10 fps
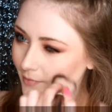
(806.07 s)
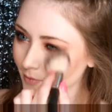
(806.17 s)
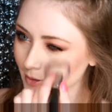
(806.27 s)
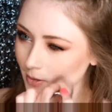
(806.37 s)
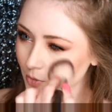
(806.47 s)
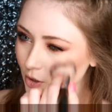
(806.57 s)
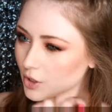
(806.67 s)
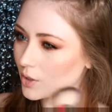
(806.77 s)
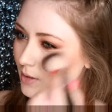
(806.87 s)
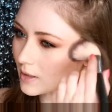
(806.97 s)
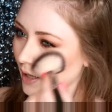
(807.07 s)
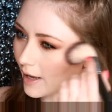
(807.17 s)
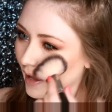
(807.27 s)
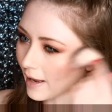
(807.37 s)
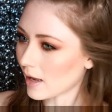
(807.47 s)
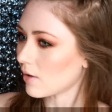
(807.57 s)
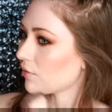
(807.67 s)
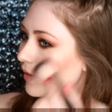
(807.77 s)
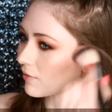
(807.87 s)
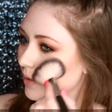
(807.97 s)
So I'm just using a
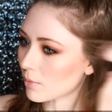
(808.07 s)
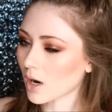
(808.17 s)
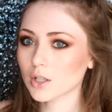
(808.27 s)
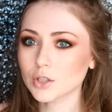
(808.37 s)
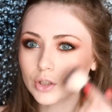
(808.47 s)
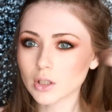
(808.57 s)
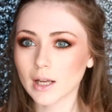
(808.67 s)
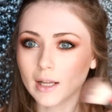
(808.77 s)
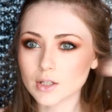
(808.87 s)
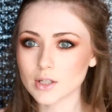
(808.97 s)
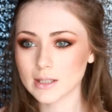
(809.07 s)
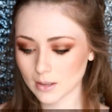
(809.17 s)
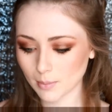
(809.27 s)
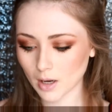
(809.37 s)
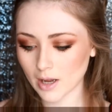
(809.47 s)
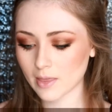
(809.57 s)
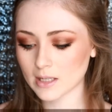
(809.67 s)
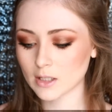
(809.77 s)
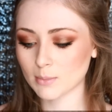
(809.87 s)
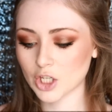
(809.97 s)
fluffy brush and just applying this
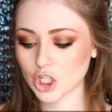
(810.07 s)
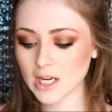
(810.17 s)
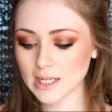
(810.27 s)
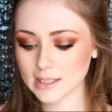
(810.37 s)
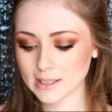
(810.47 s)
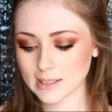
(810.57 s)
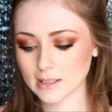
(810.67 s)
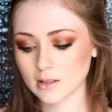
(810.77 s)
to my cheeks.